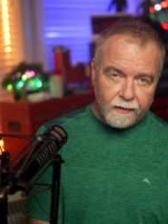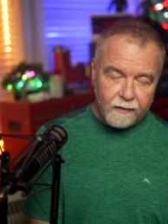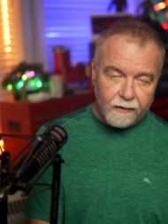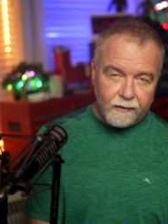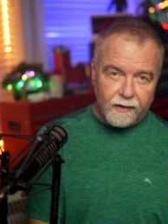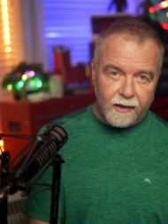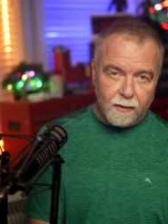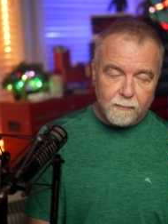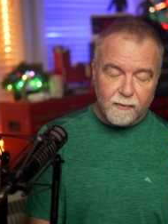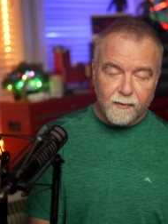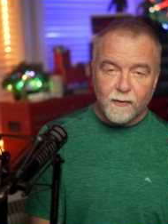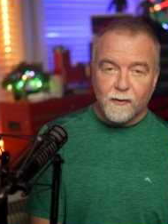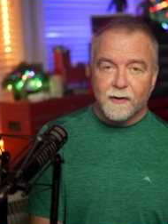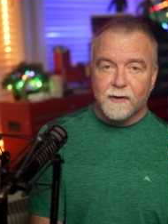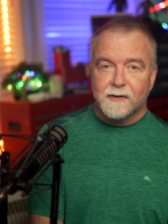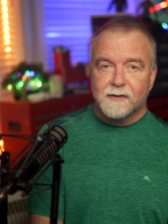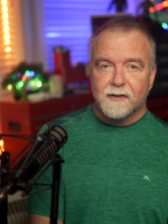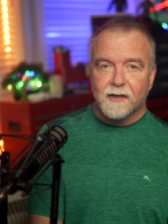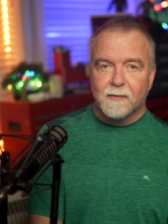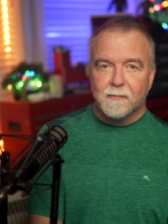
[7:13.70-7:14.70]
Now, before
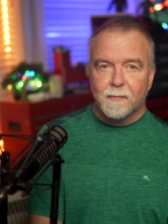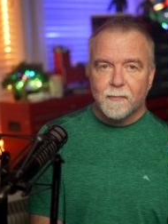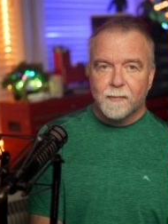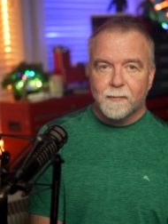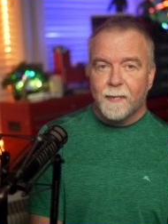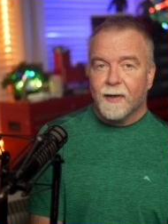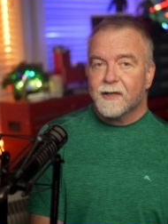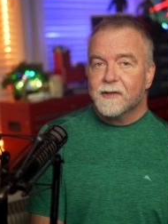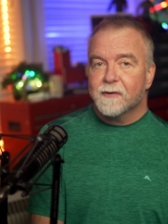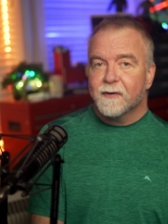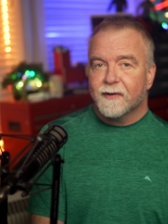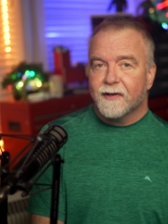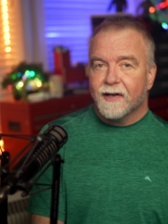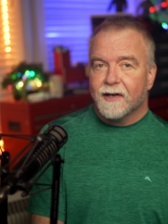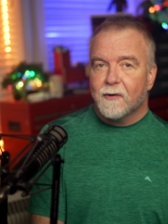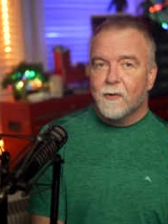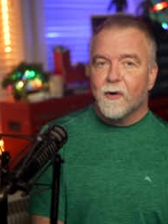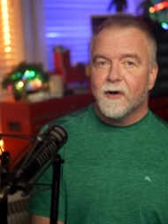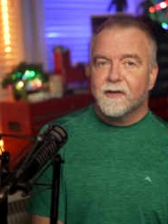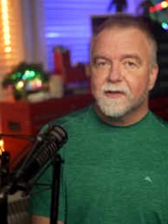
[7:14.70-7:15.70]
you start picturing a
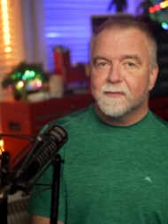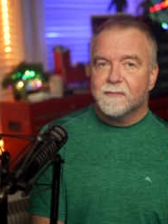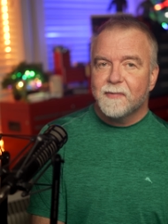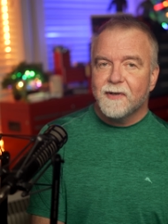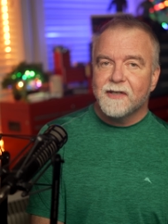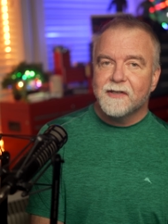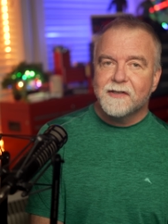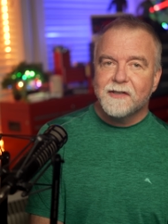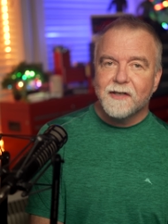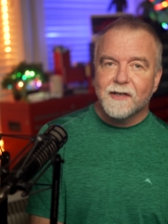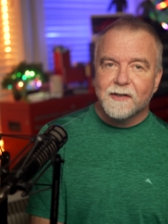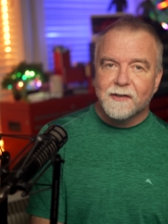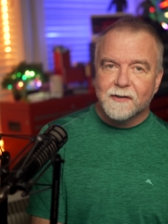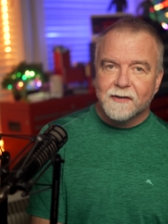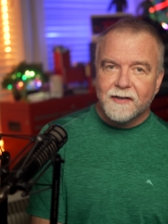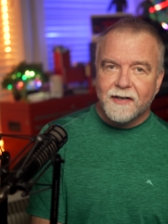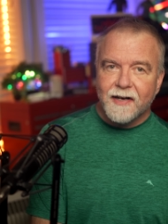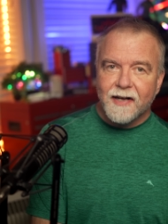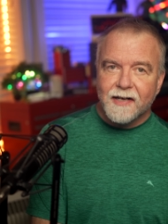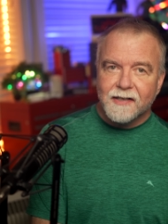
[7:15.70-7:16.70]
quantum PC on your
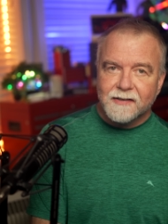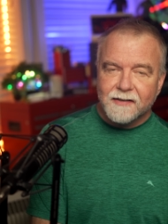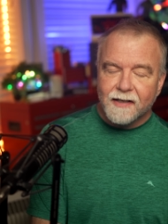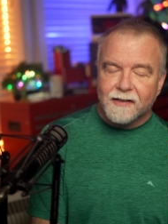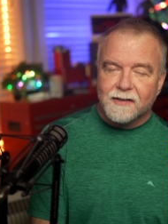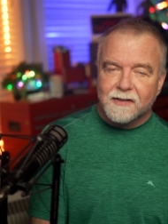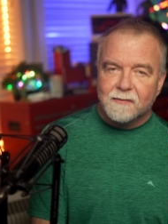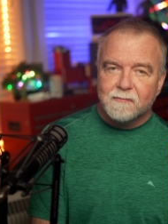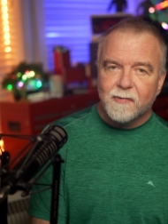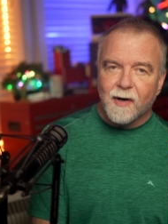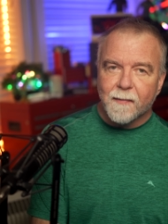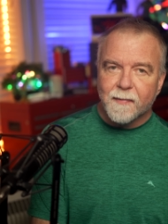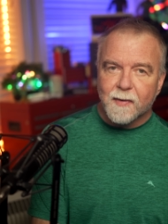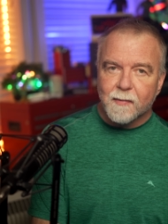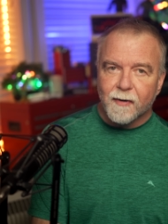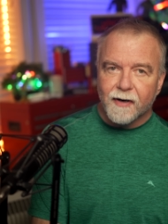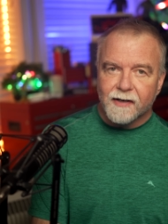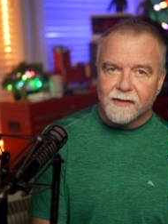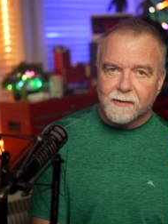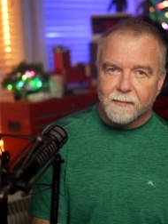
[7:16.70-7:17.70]
desk, let's pump the
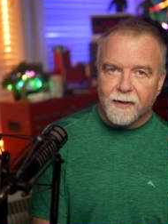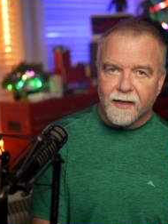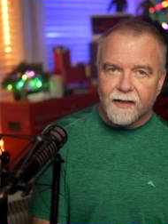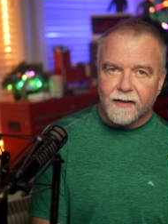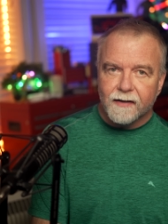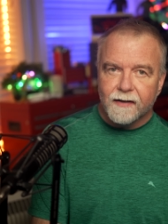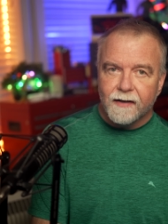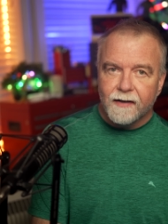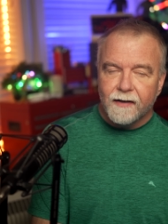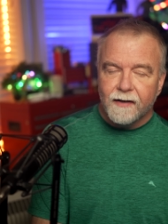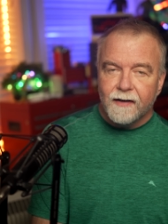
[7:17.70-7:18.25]
brakes a bit.